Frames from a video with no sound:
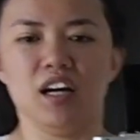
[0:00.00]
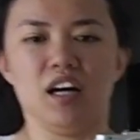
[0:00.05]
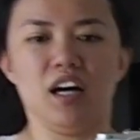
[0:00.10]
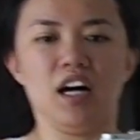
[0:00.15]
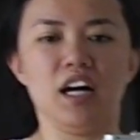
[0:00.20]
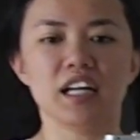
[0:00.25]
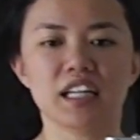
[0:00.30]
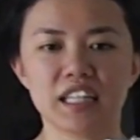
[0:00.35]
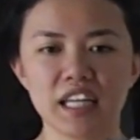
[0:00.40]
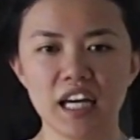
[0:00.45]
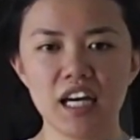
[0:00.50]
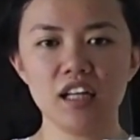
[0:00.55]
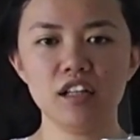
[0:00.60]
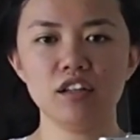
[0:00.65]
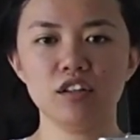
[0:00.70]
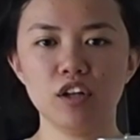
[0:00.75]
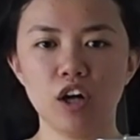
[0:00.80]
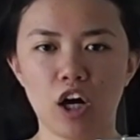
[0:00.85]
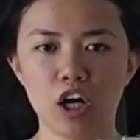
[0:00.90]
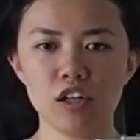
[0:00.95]

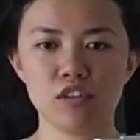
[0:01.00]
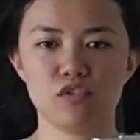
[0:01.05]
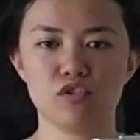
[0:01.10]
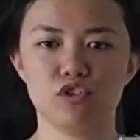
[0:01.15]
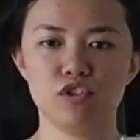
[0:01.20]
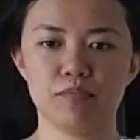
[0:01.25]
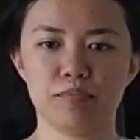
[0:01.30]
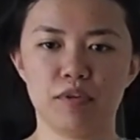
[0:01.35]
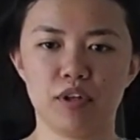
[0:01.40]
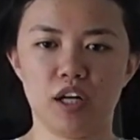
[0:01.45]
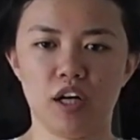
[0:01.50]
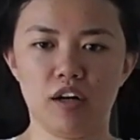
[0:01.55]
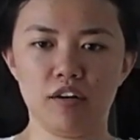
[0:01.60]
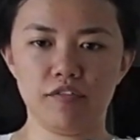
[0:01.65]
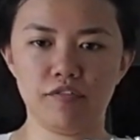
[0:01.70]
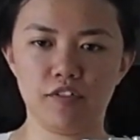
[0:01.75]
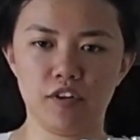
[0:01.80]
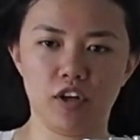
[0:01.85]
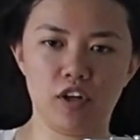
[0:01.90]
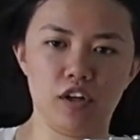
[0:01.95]
Again, not super
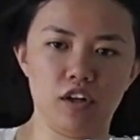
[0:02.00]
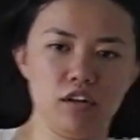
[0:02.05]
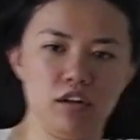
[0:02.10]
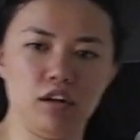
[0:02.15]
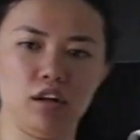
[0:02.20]
helpful.